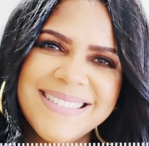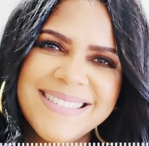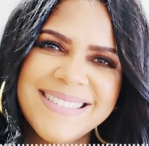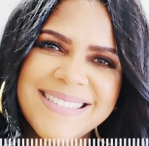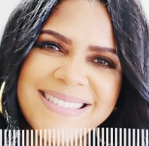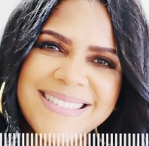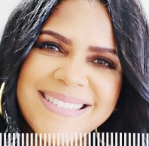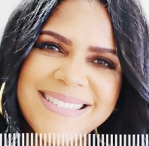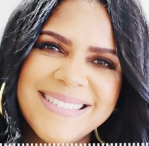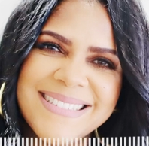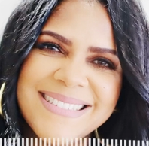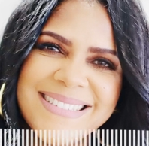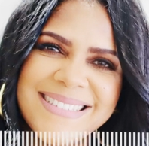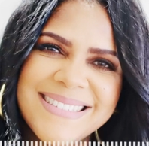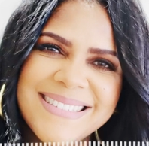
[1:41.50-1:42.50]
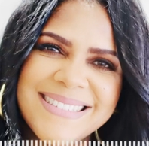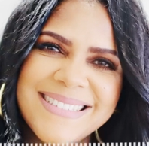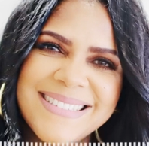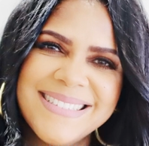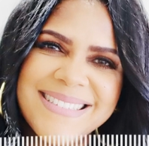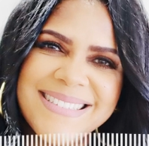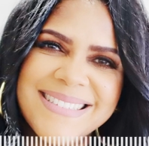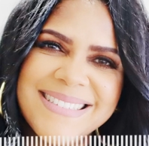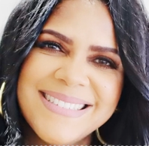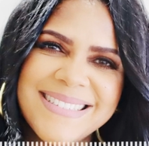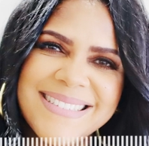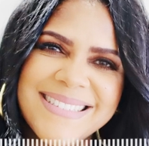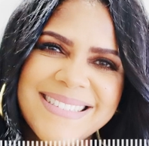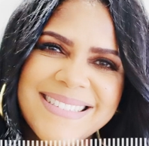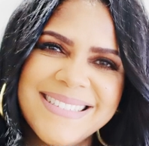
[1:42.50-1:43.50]
yeah. So uh,
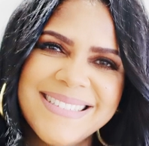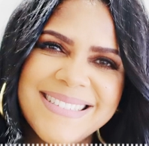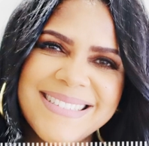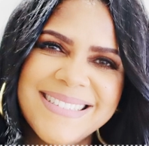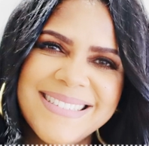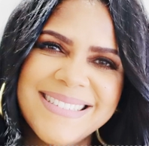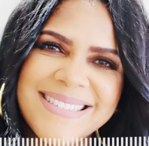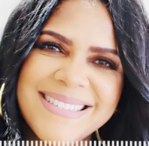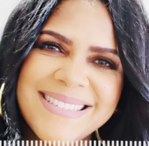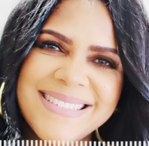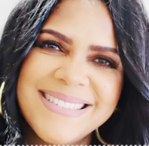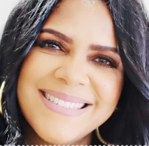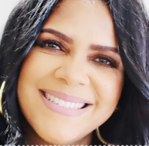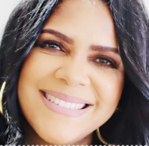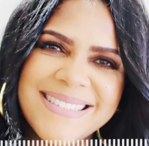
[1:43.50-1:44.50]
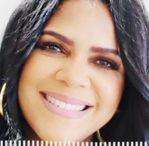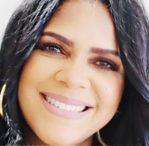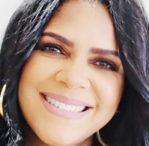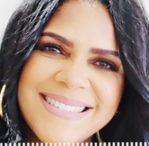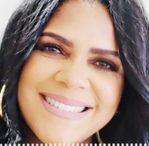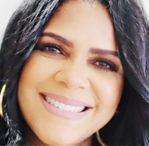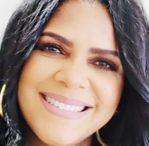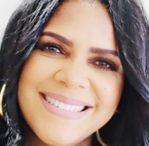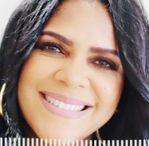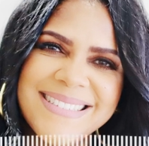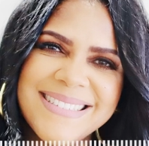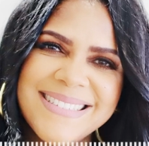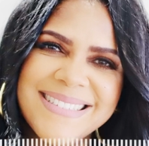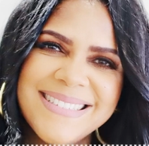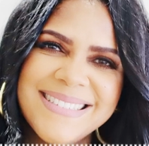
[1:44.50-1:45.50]
three and a half years ago, I was
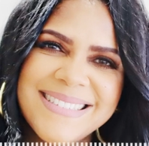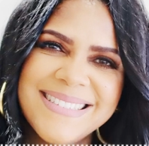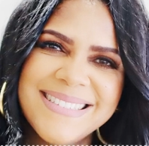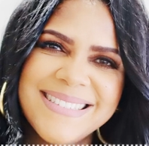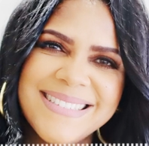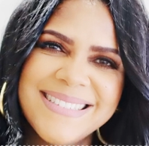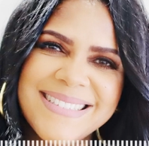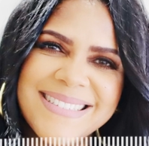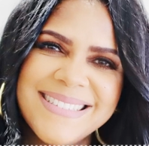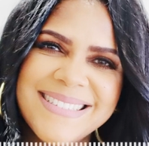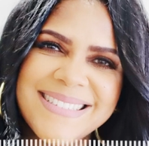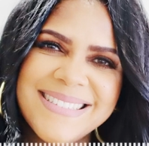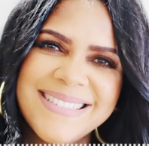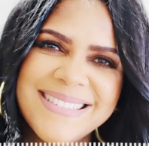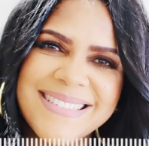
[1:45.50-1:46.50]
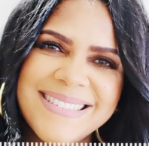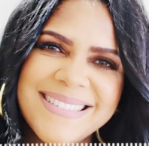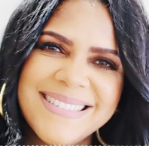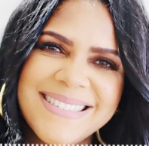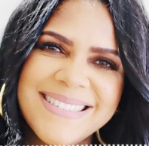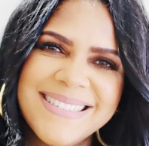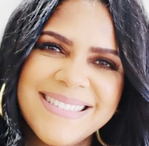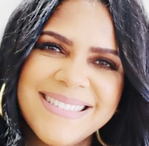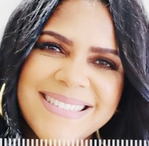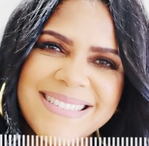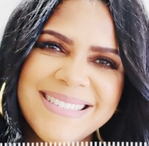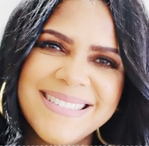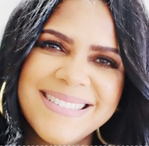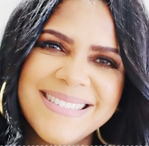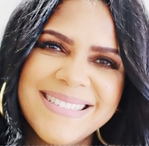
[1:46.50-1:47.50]
drowning in $55,000 worth of
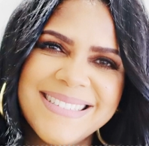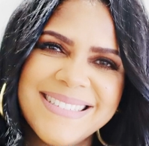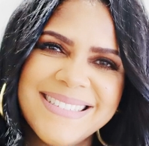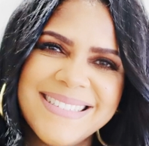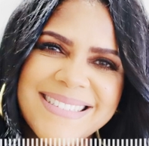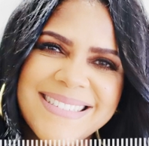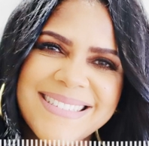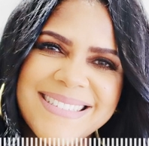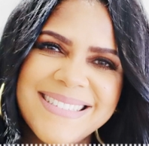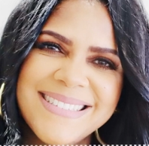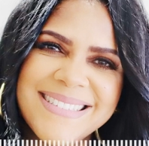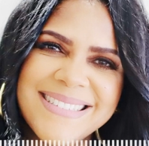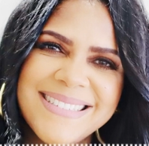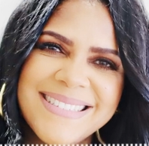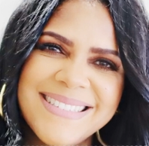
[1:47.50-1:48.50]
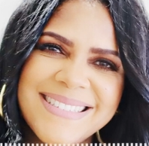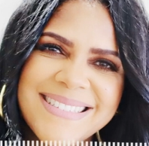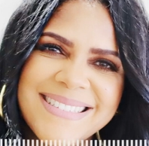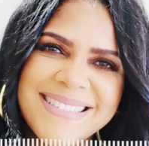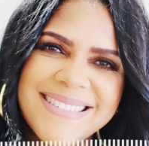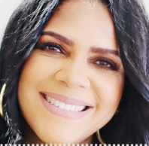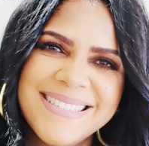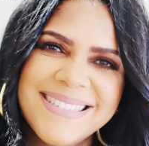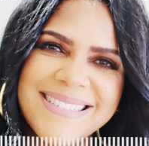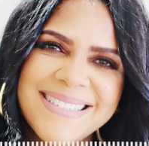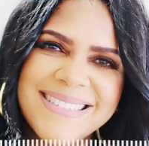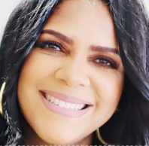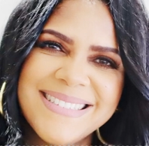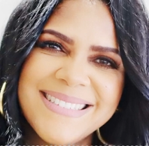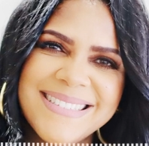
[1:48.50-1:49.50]
debt. Four years ago, coming out of
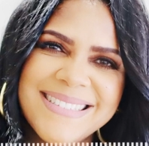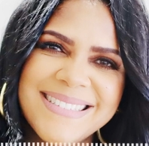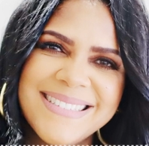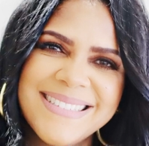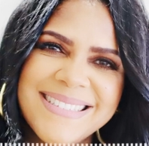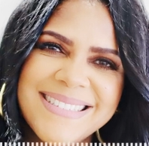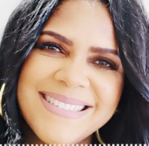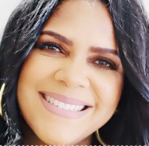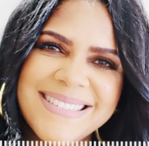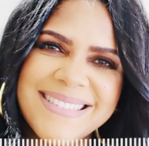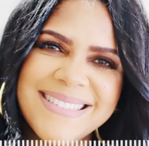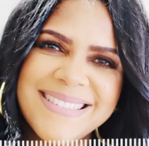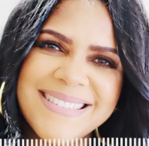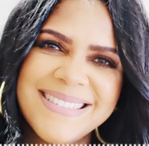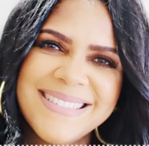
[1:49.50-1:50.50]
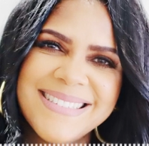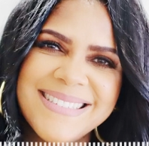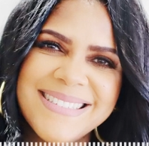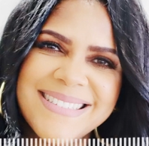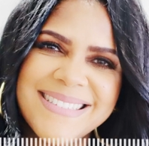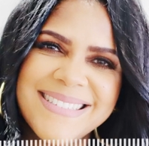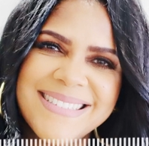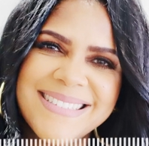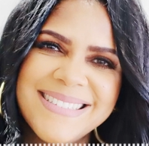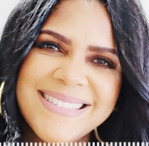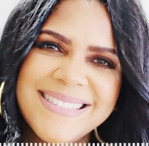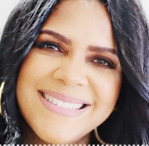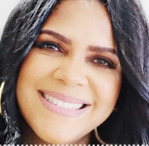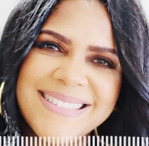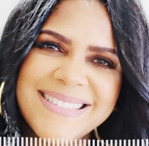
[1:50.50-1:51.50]
a 23 year
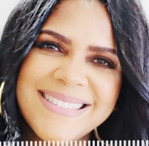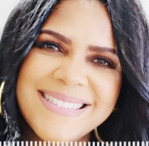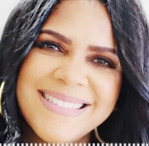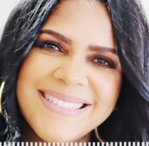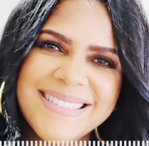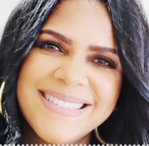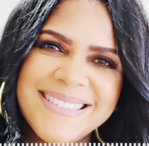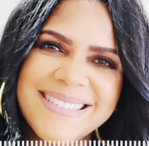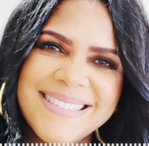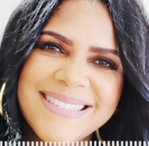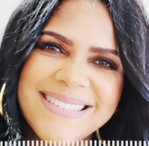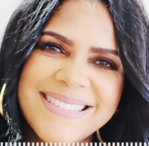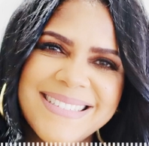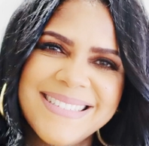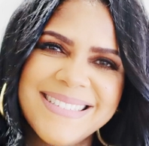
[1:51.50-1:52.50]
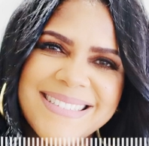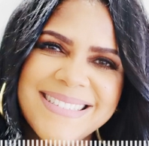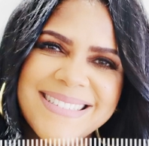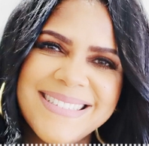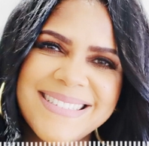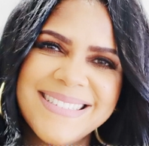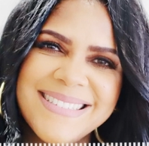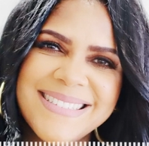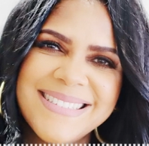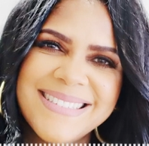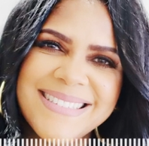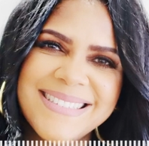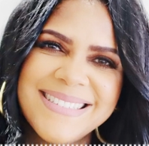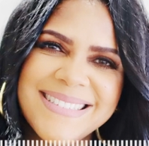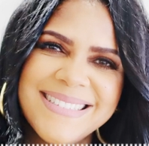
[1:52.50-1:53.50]
marriage, very tumultuous marriage and
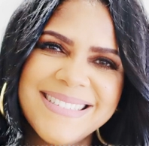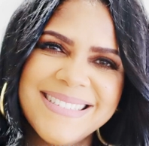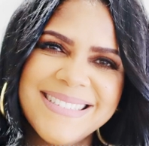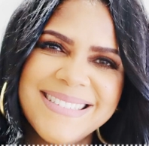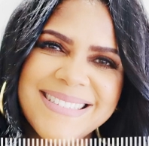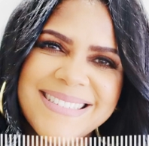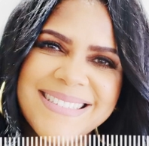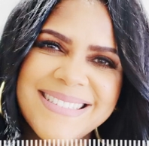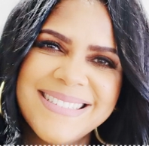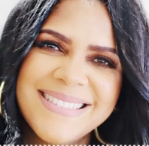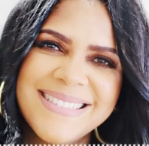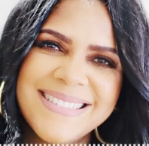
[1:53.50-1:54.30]
divorce, left with the debt.